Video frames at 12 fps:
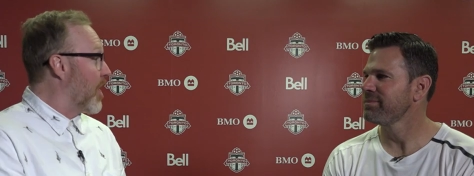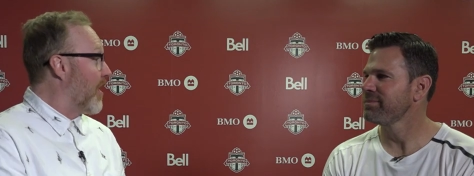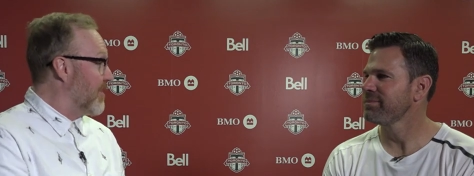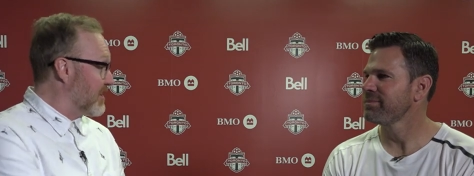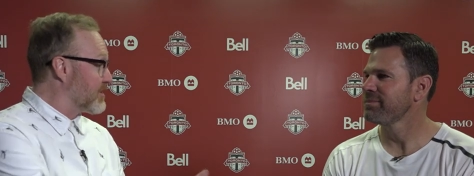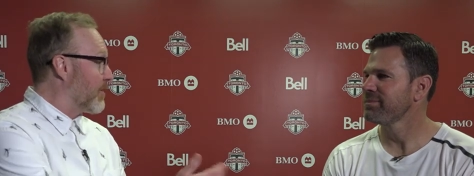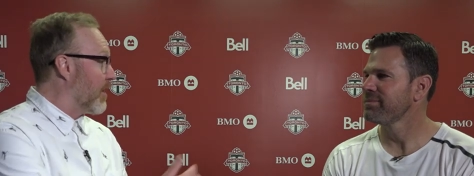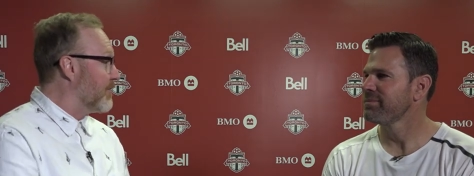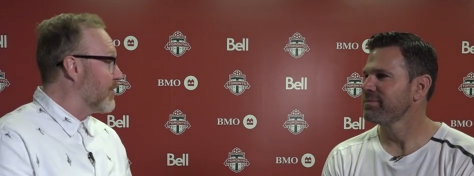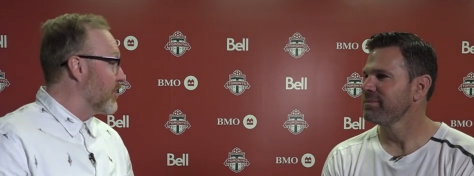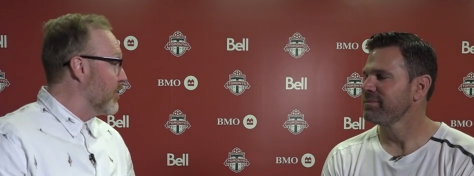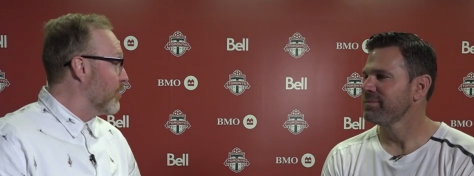Speaker 1: gone thus far
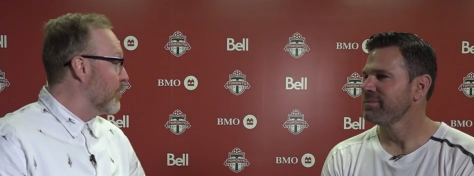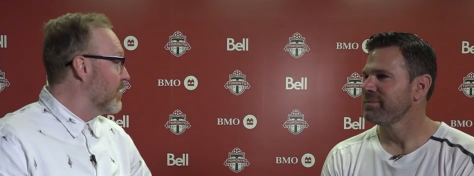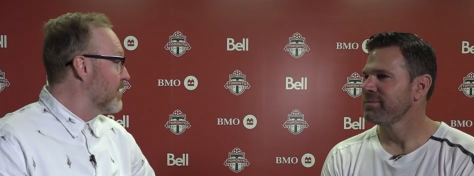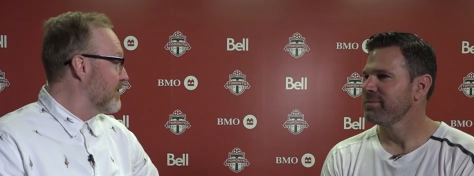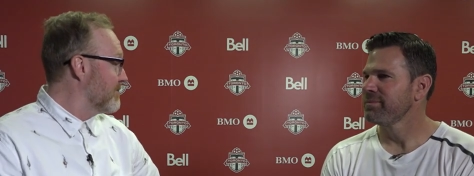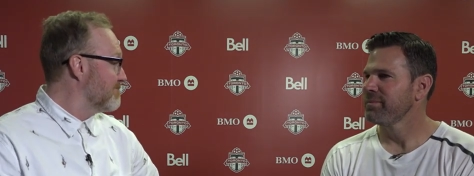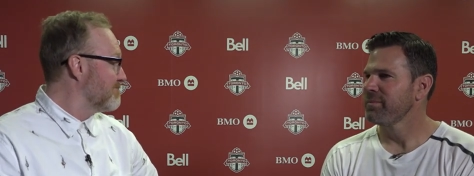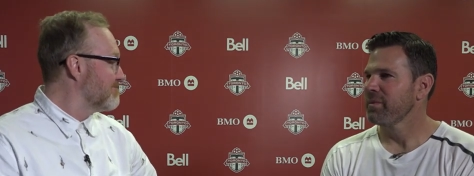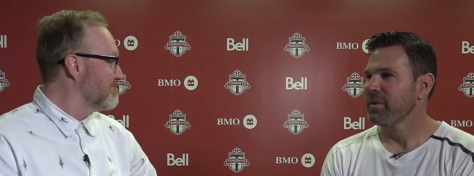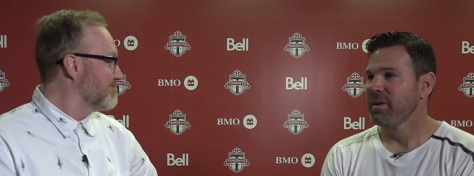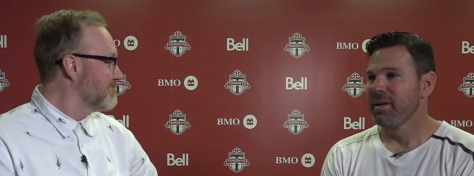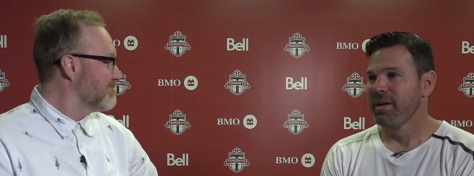for you?
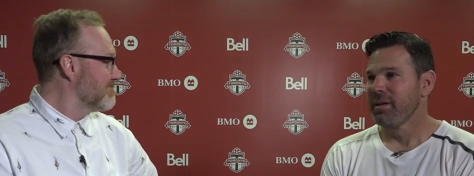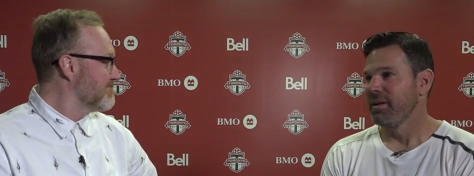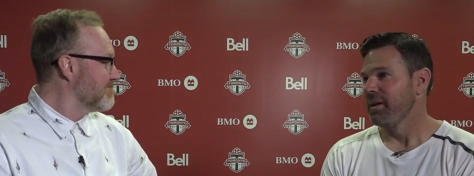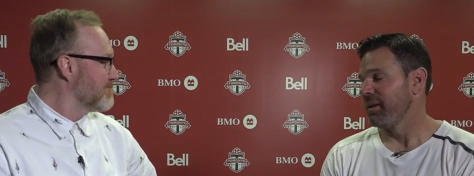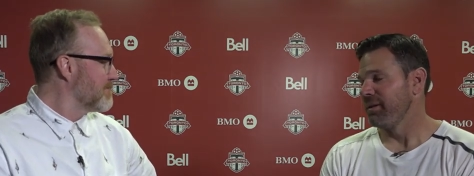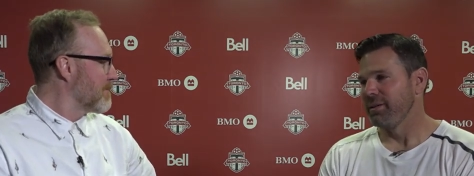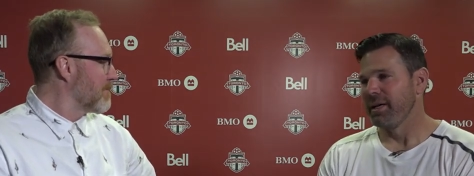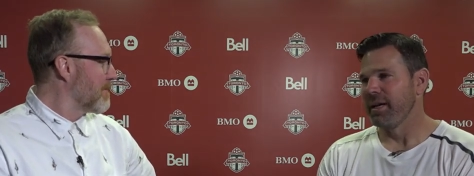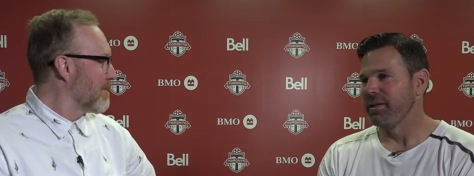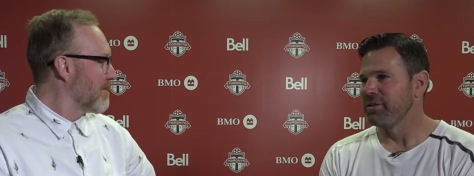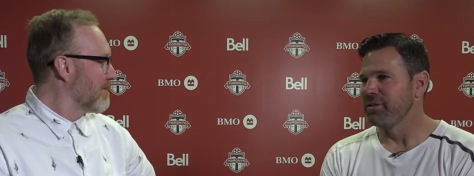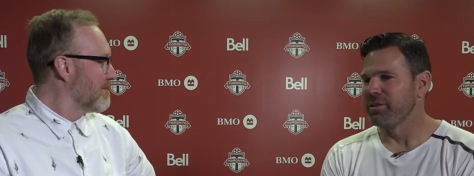
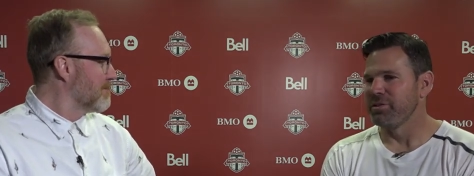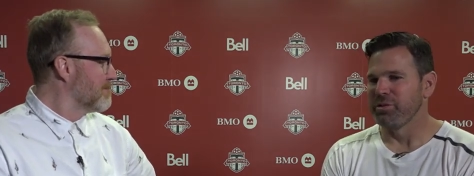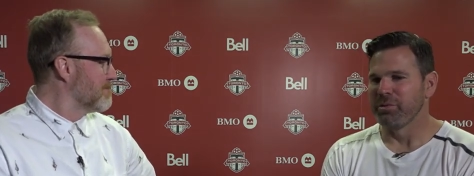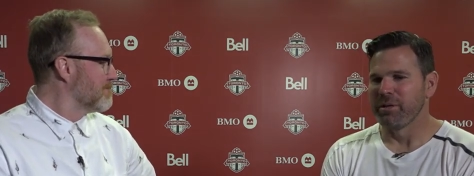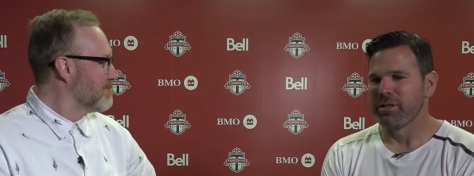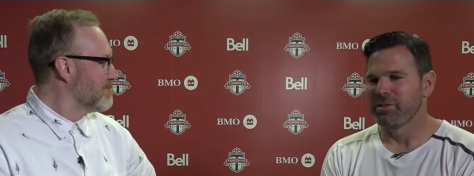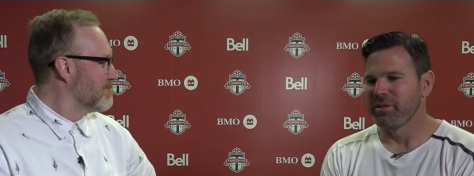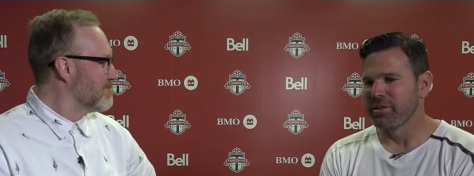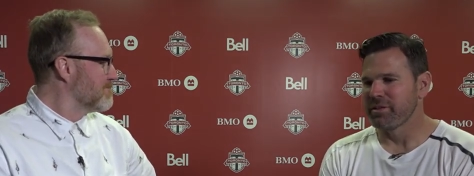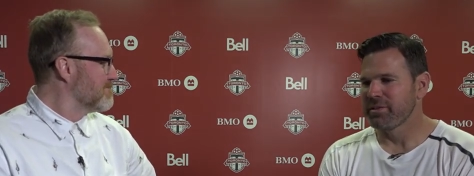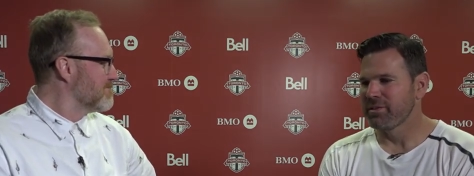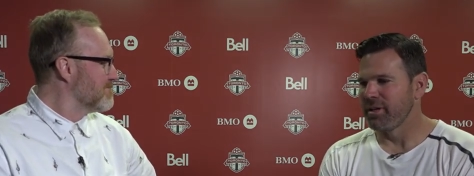
Speaker 2: Yeah, just as you had mentioned,
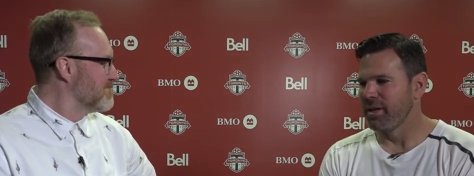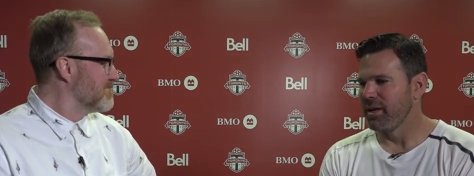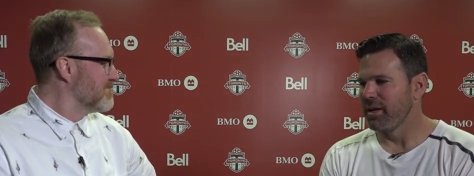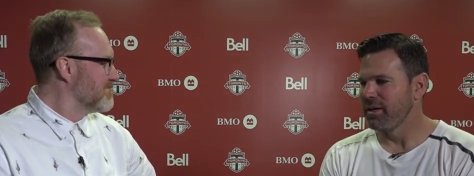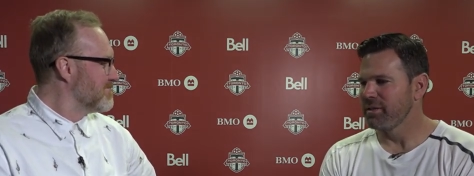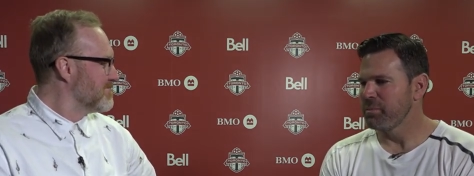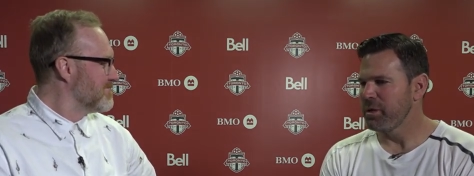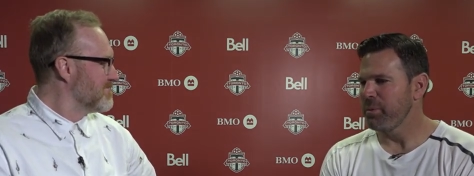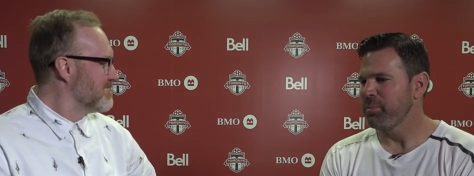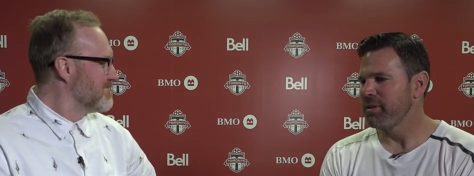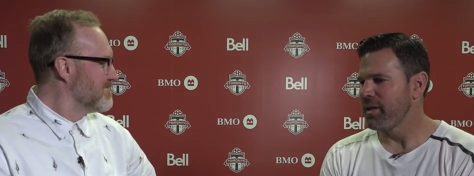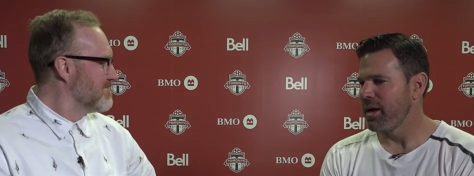it's uh, it's been
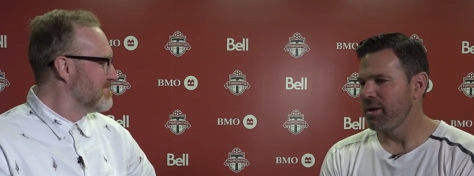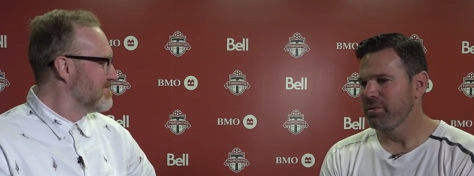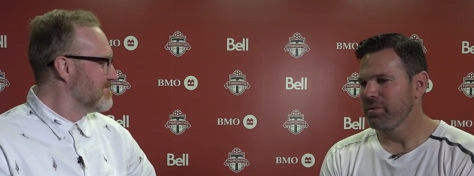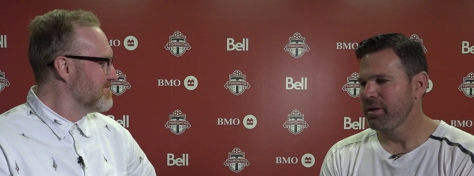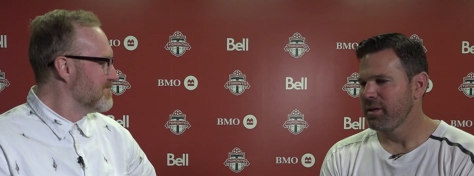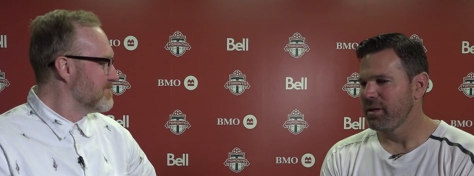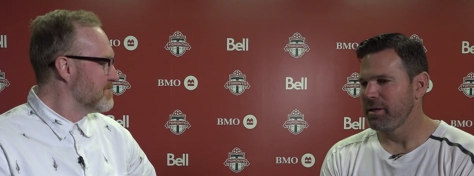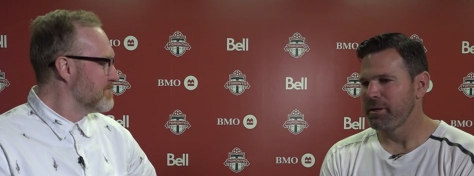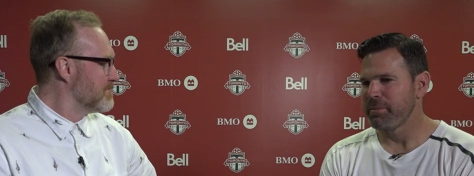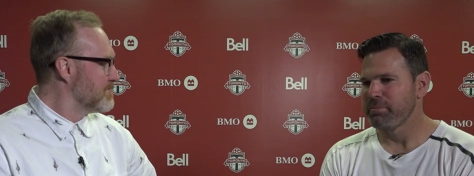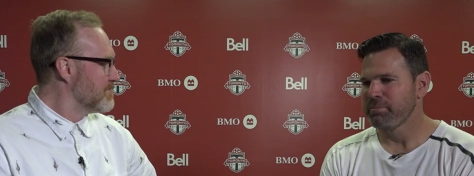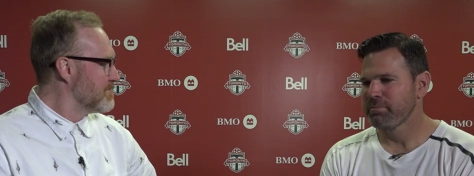up and down.
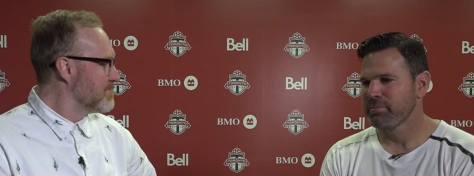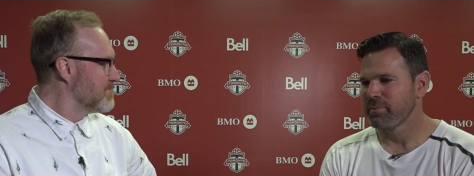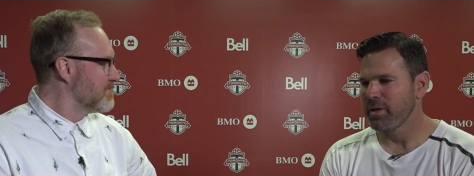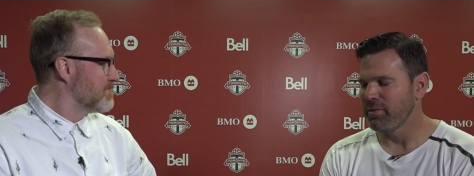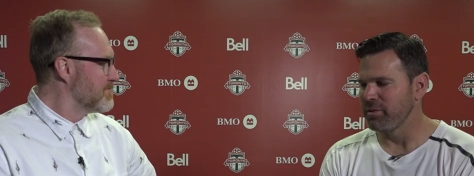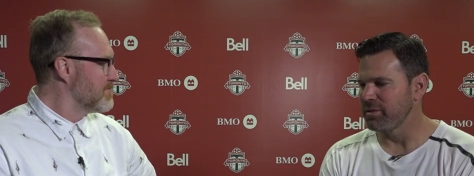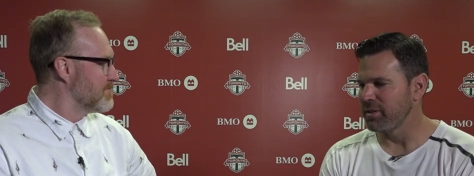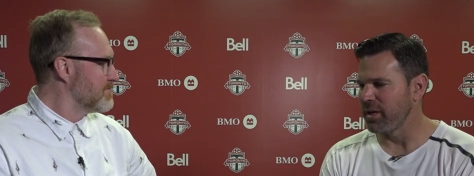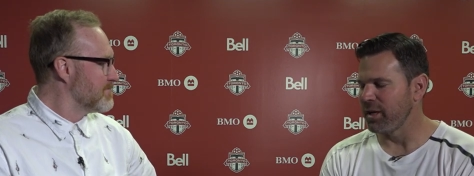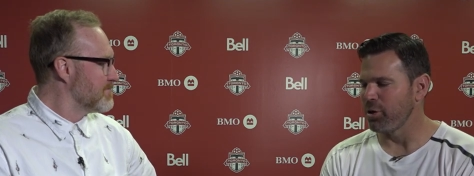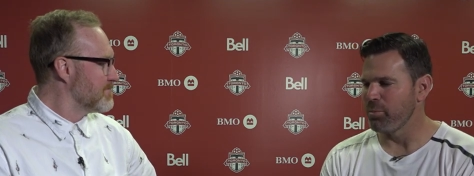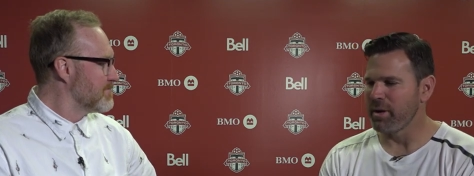Um, obviously,
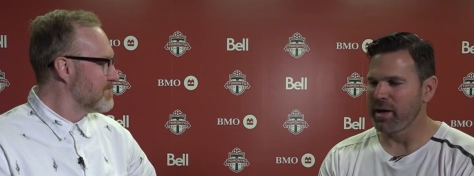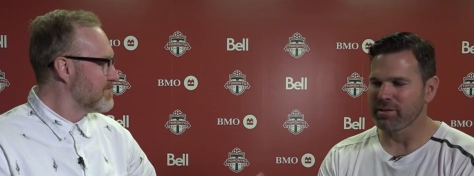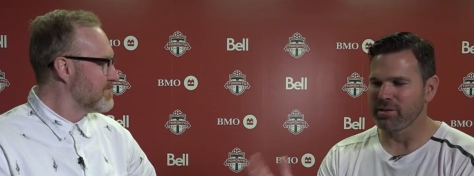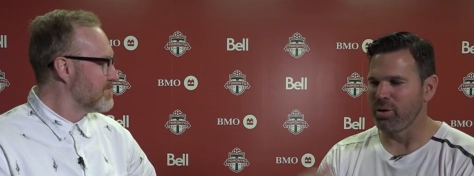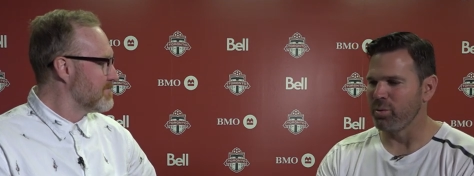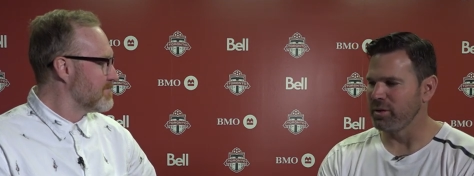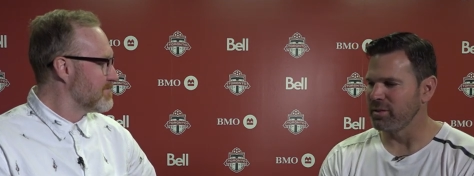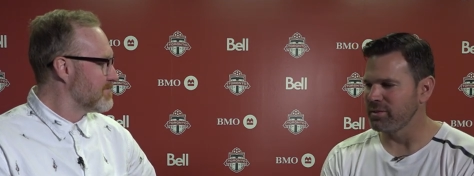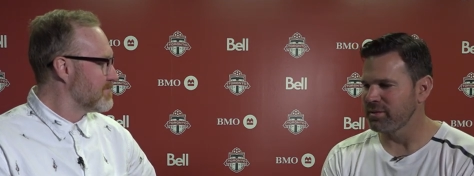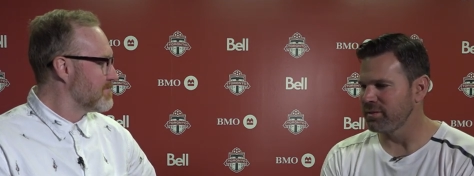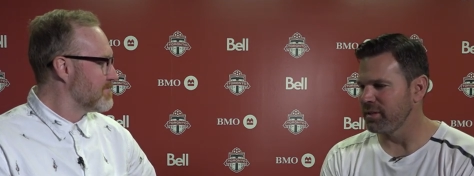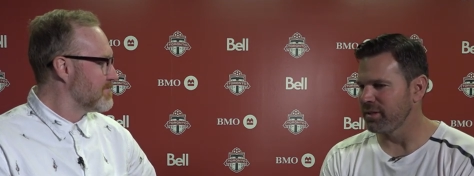I go back to
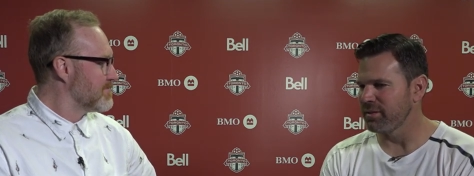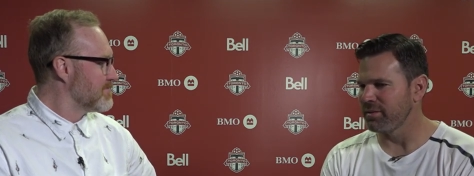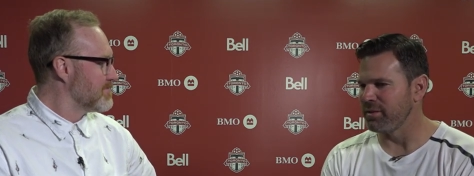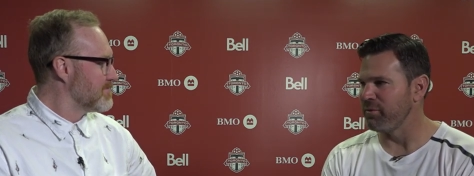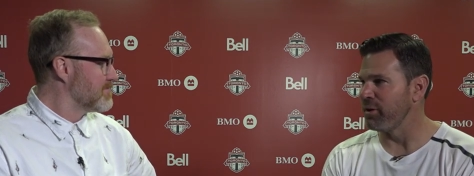always at the